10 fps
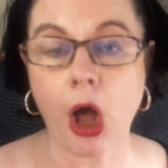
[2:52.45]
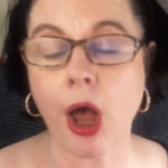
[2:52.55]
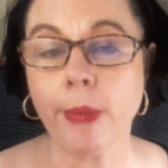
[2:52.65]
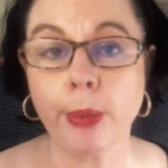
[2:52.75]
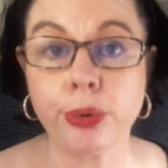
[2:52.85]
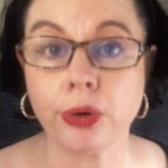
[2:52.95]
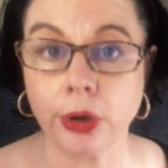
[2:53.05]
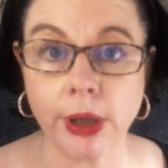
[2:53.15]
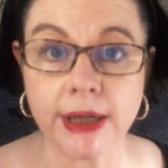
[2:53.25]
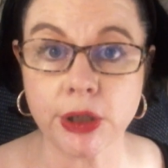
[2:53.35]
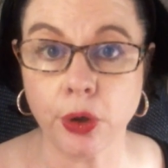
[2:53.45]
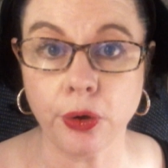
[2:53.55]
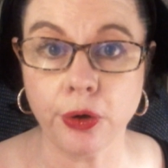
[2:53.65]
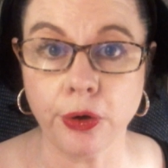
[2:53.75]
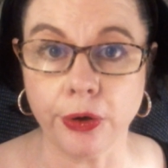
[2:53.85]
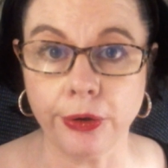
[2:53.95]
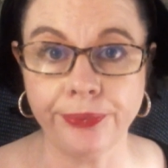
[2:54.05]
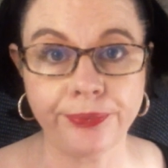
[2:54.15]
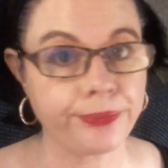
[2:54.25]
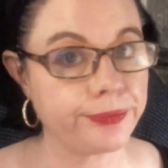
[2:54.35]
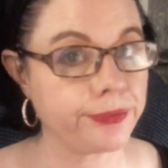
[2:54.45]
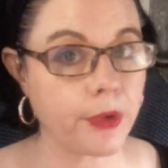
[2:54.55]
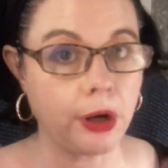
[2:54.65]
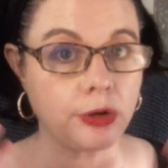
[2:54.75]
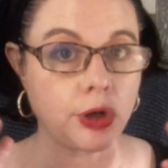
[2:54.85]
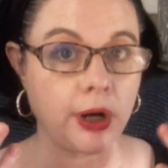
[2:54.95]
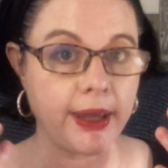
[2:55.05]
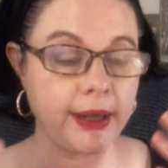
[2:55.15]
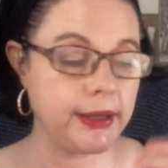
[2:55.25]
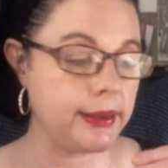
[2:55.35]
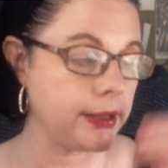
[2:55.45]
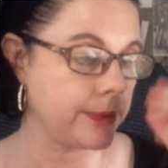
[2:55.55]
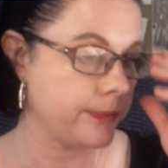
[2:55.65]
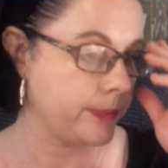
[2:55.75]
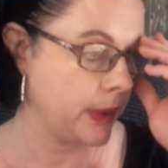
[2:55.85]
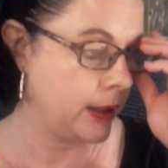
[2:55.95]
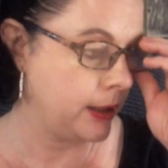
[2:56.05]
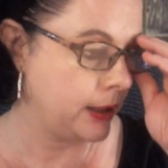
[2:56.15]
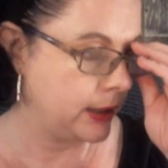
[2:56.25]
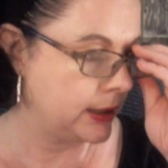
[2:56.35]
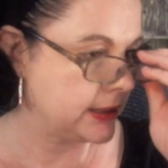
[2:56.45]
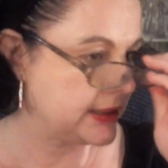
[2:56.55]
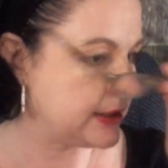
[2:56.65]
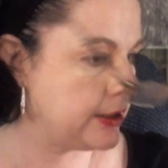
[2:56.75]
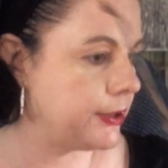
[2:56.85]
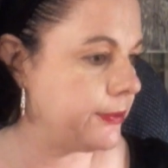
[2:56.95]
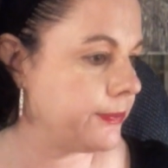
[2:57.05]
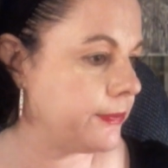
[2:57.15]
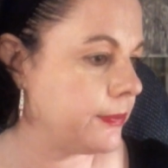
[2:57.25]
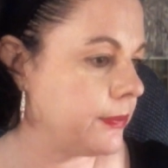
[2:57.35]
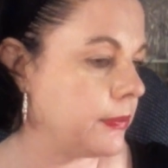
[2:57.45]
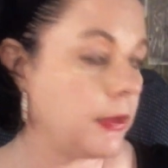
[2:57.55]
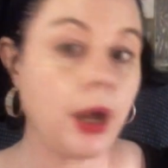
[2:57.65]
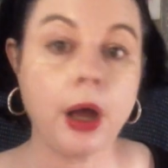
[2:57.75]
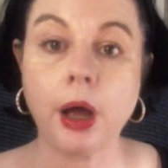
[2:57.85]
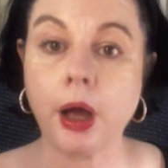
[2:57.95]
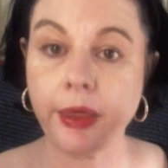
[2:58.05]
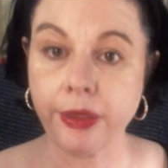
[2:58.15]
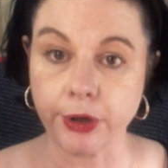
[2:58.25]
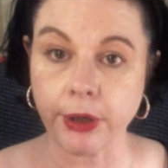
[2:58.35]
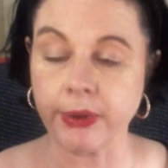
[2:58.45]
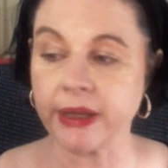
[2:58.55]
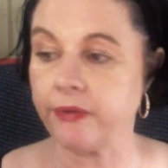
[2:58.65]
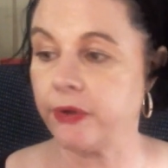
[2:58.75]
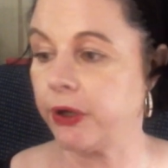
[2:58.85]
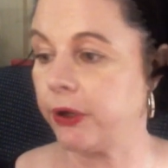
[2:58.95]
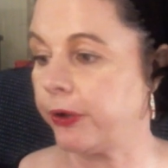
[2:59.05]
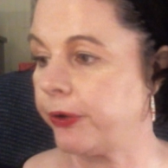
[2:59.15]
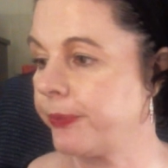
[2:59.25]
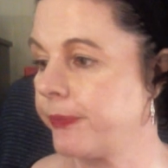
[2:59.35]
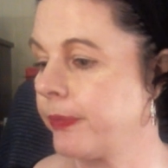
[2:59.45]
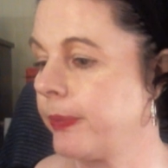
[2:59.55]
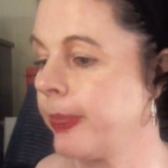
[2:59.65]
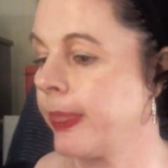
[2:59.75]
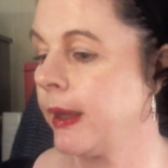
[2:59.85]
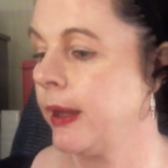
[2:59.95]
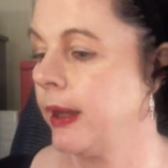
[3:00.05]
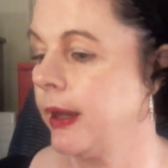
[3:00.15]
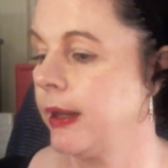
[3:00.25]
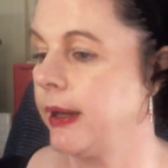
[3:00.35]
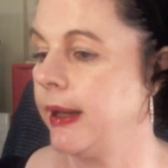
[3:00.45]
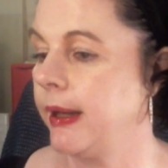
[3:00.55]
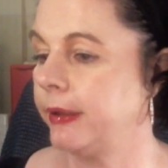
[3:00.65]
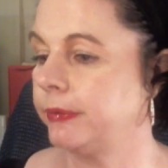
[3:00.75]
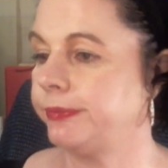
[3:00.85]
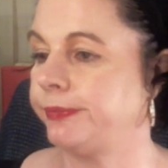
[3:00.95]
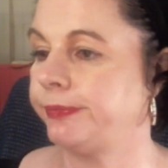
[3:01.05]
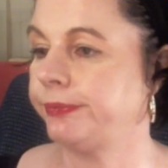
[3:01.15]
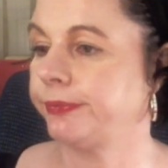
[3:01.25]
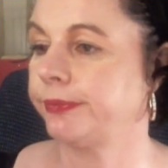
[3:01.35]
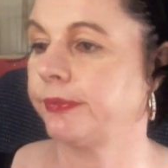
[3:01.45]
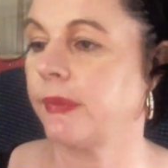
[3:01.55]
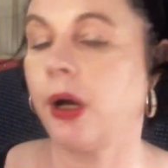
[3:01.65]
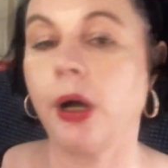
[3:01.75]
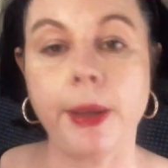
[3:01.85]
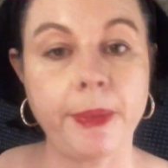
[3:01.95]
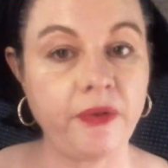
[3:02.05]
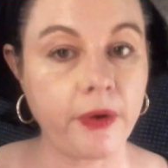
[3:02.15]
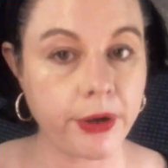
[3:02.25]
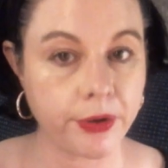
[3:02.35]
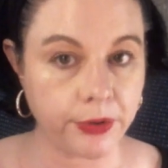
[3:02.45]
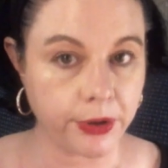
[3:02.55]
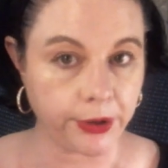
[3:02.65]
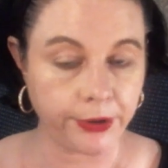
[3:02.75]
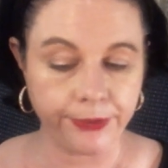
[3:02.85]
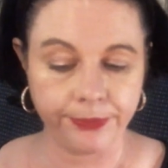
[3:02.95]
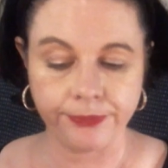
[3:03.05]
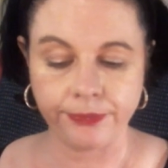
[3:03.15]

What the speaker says: I'm a product whore. I'll try anything. So I thought I would give it a go. Now, I'm a very good girl.